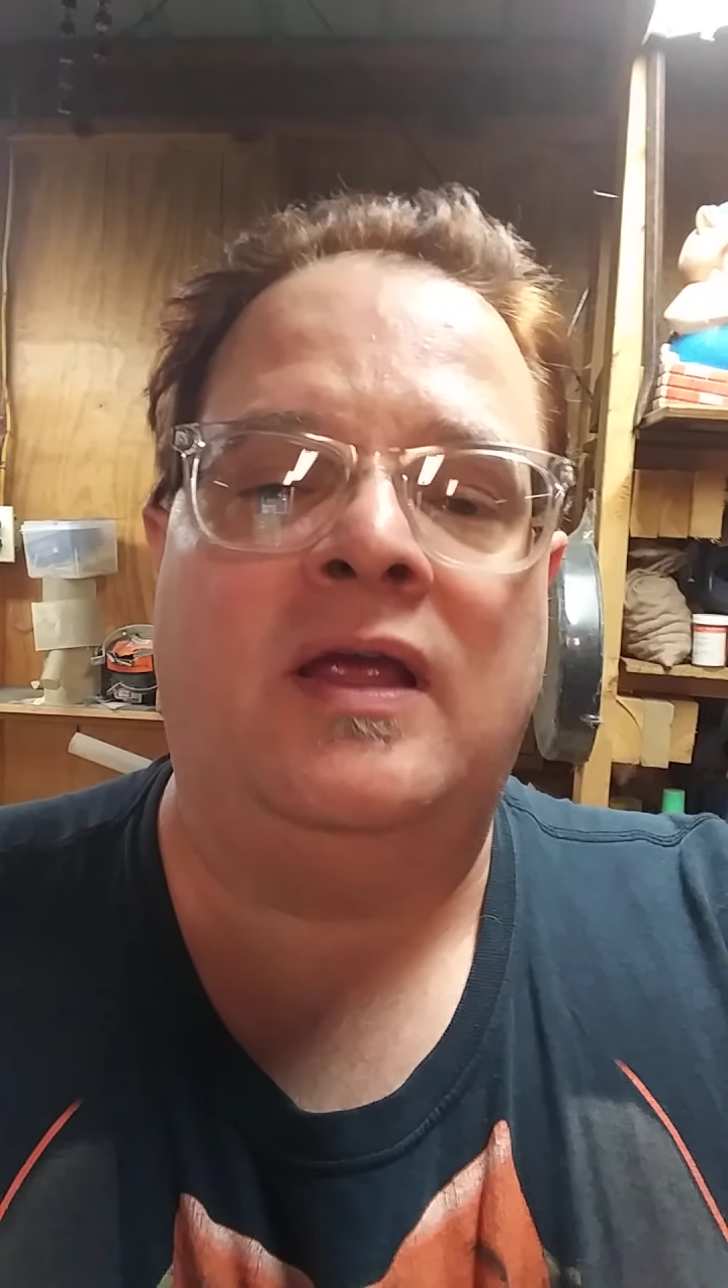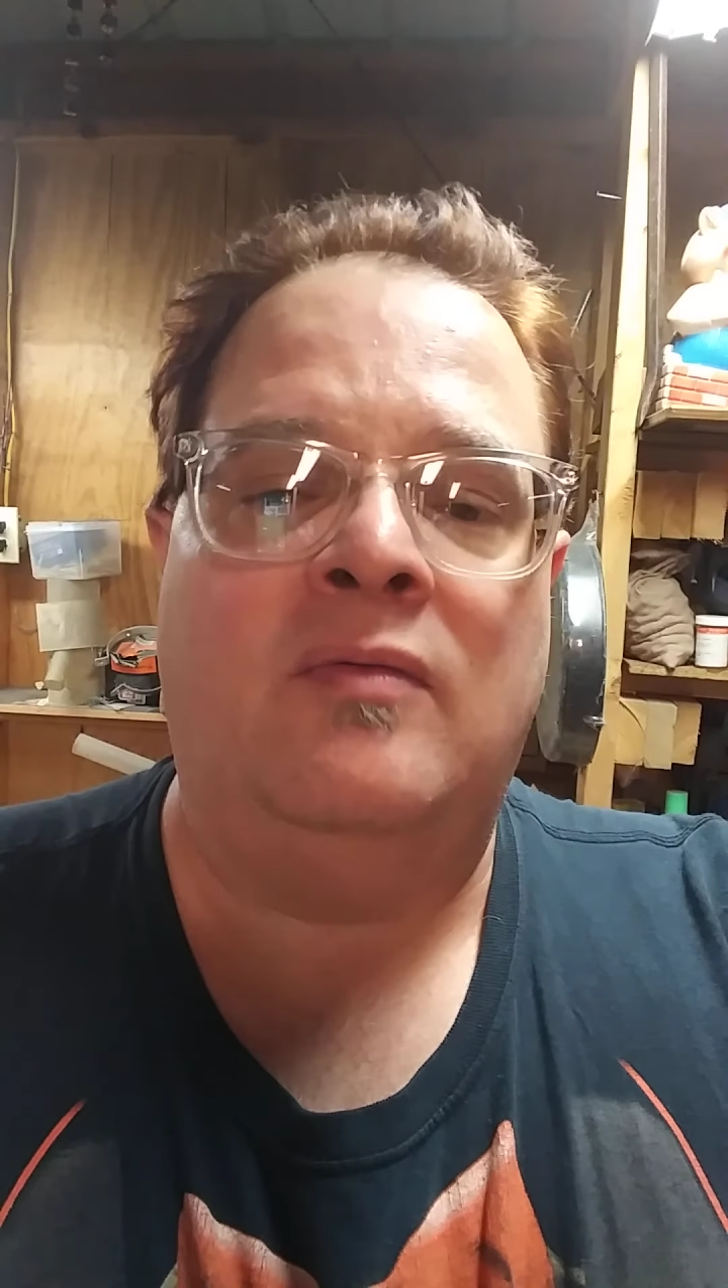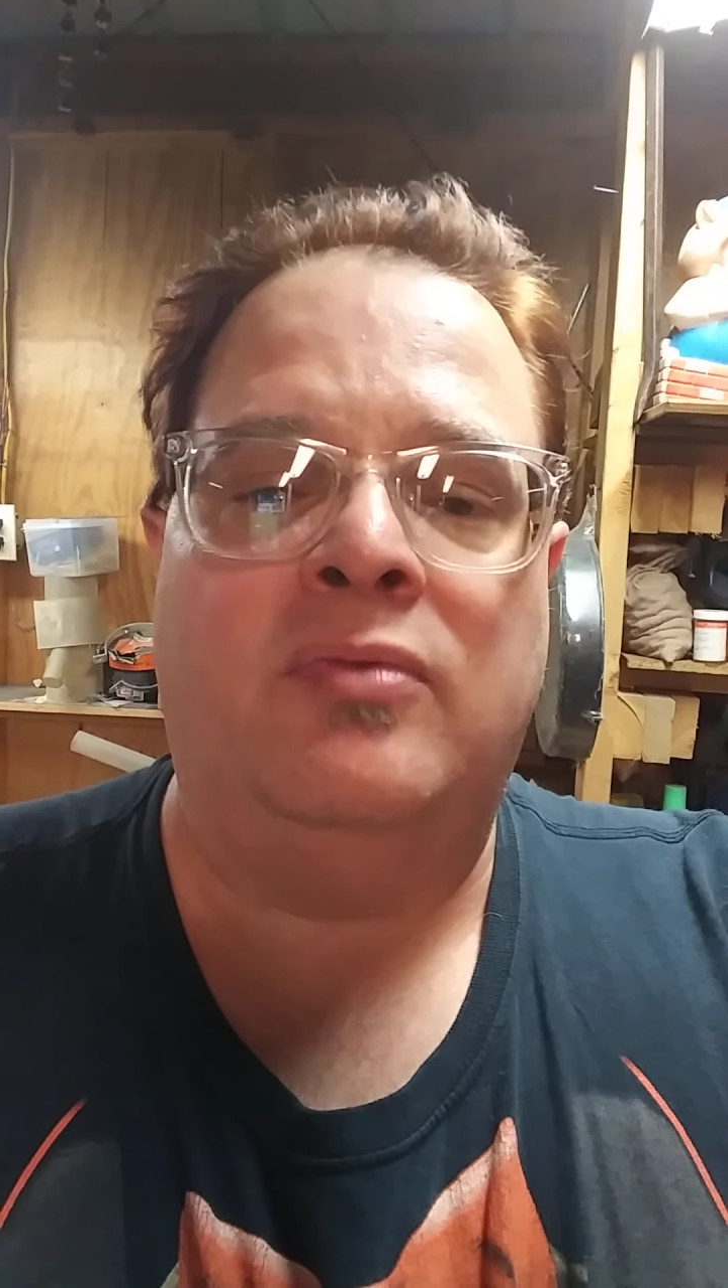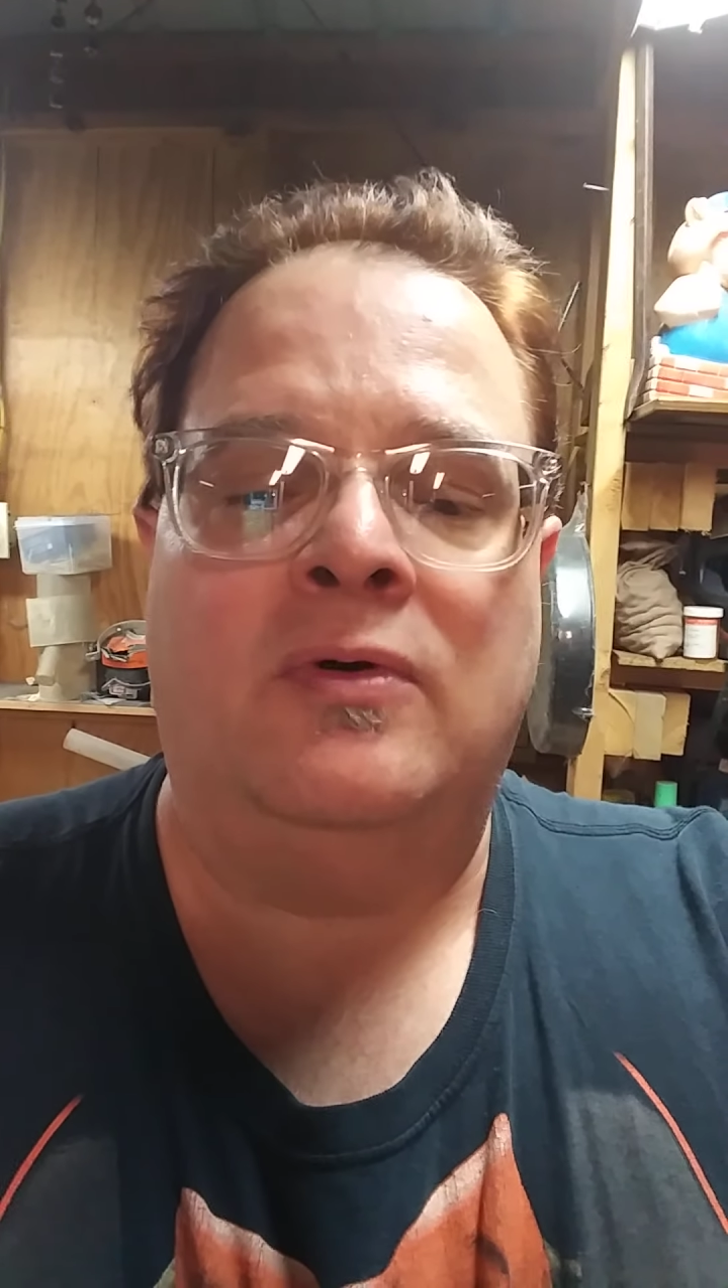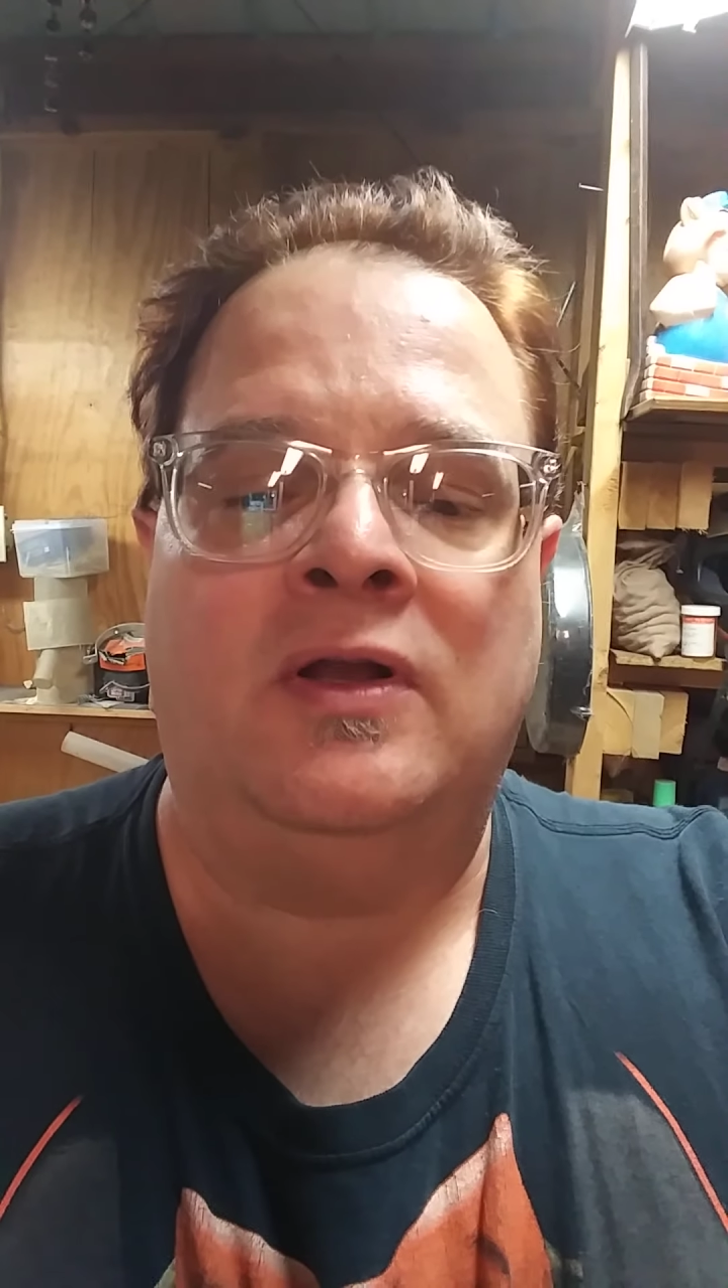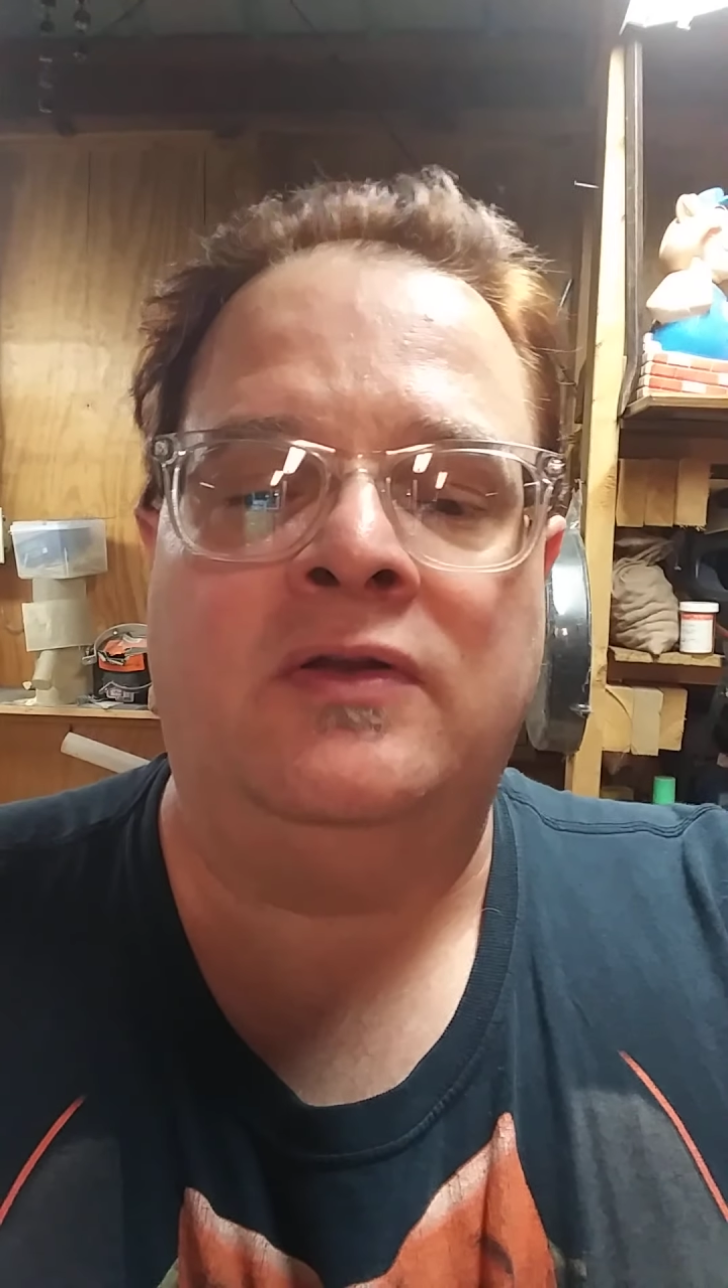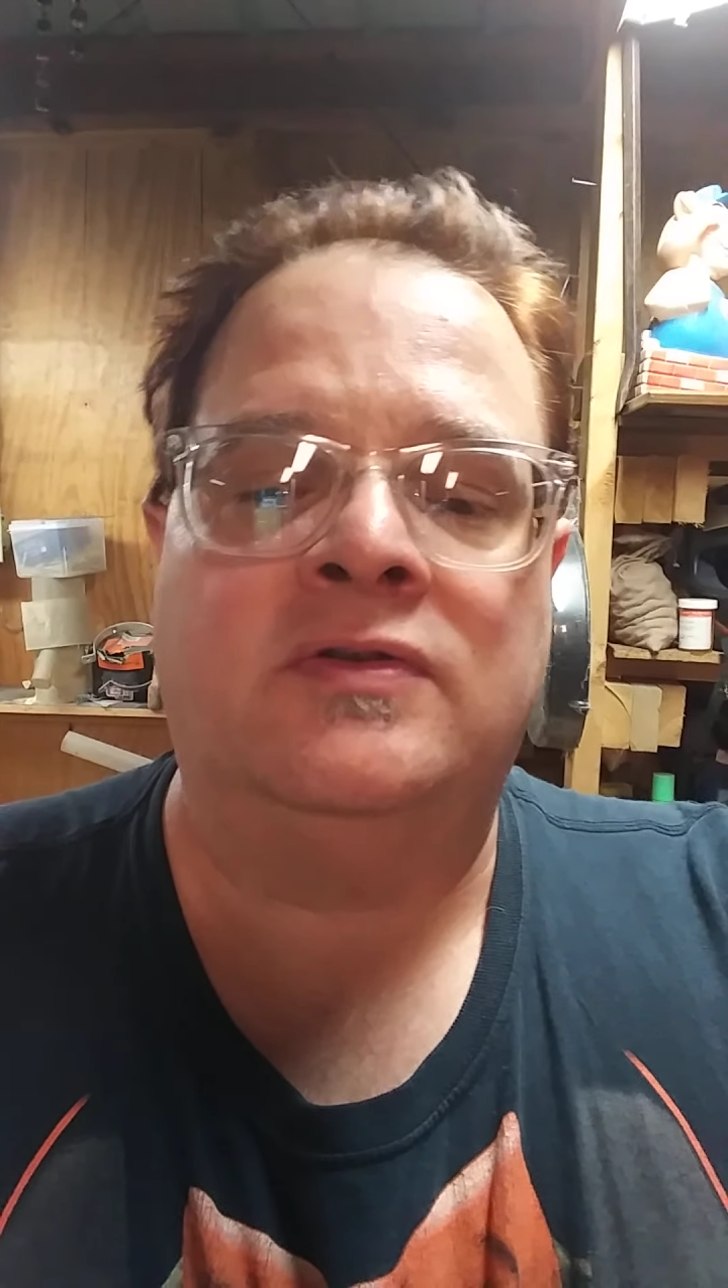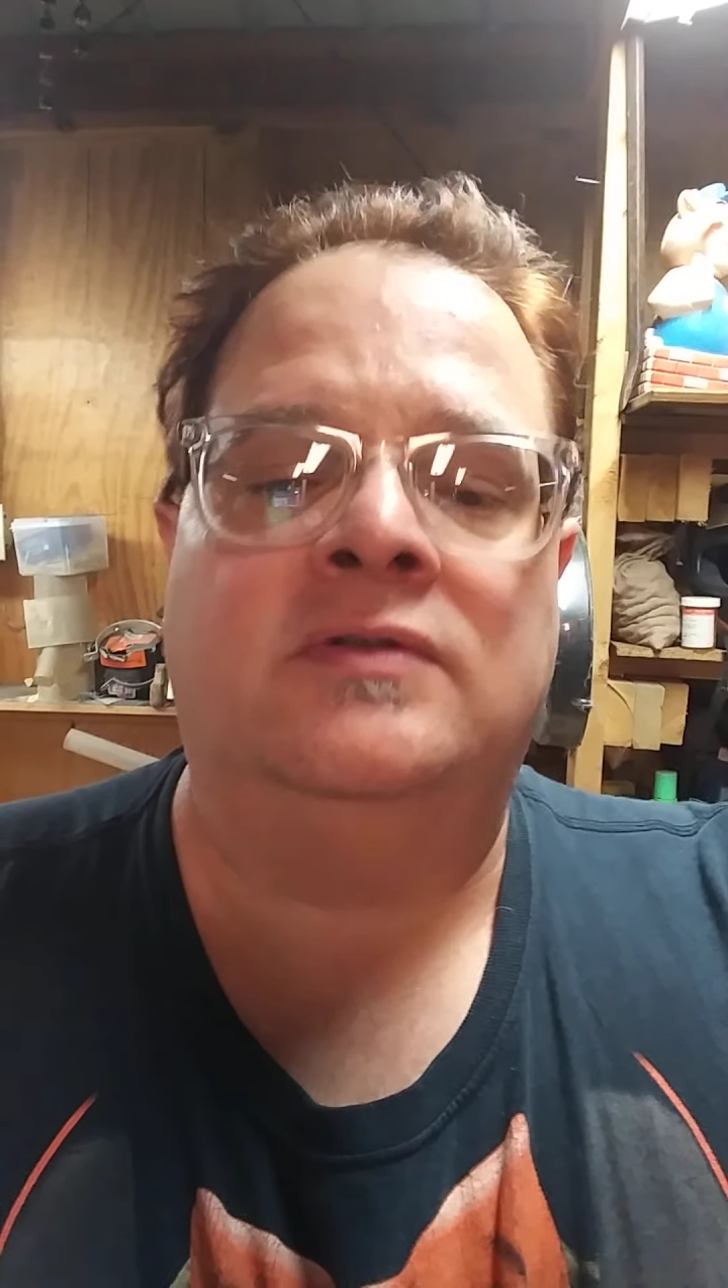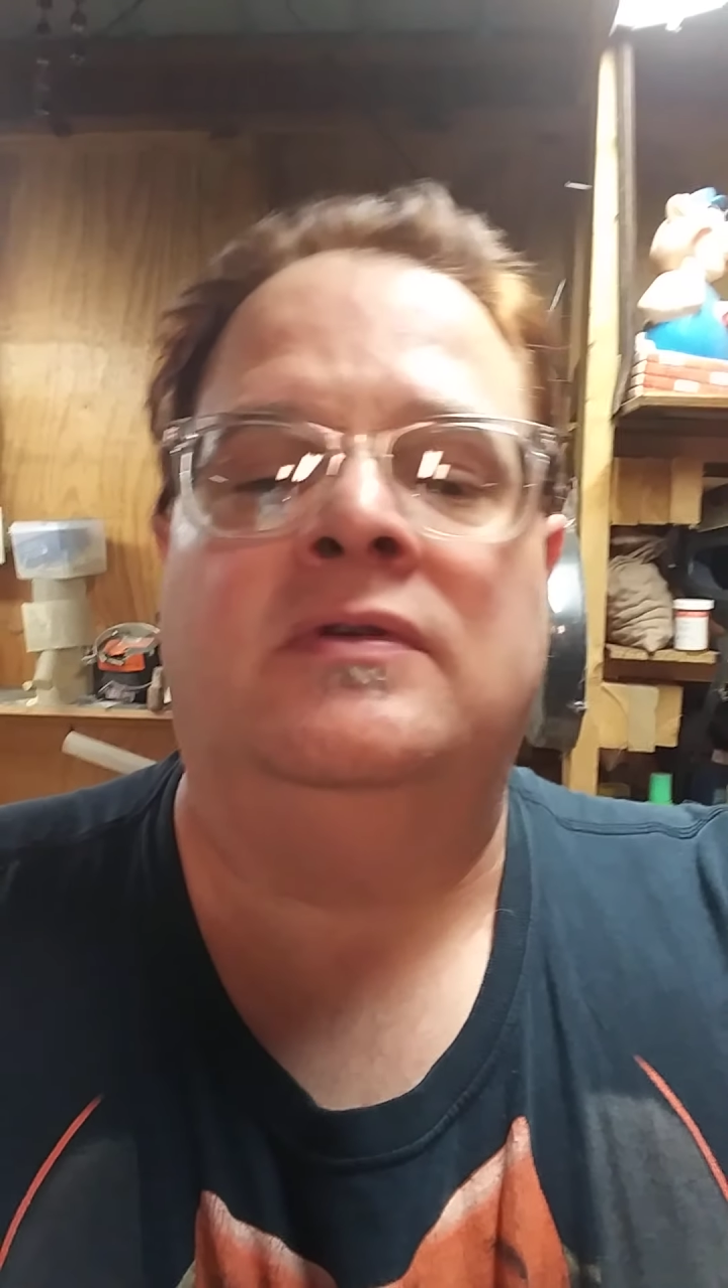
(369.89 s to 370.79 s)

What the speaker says: important,